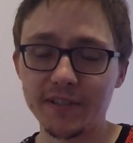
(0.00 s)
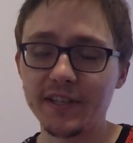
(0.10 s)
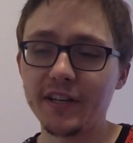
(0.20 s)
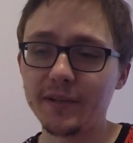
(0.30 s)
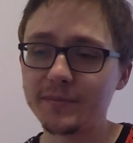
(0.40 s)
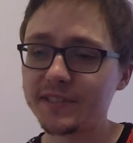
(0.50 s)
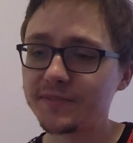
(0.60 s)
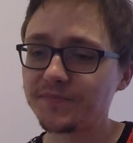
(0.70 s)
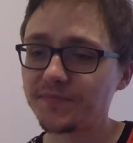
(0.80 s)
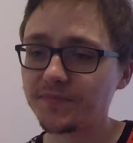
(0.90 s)
curbs.
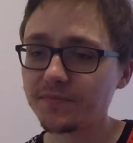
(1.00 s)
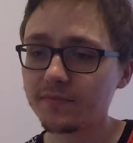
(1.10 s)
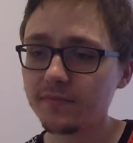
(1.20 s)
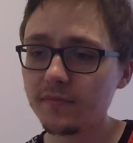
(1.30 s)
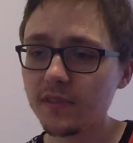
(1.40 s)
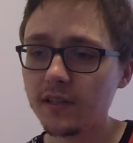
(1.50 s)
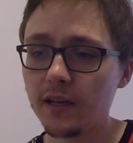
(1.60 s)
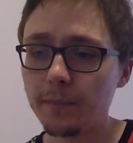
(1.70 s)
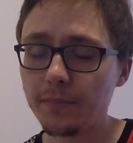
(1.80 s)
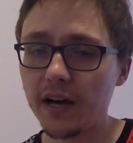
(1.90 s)

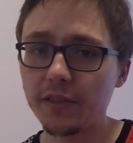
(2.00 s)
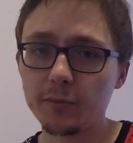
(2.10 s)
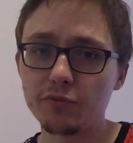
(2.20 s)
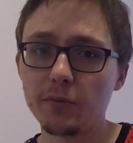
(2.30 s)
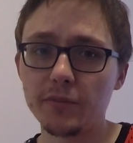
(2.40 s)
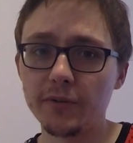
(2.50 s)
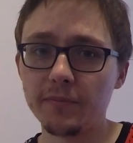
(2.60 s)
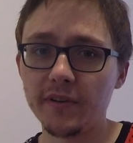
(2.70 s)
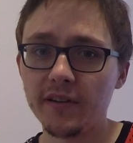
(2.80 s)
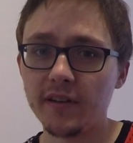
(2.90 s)
But the problem,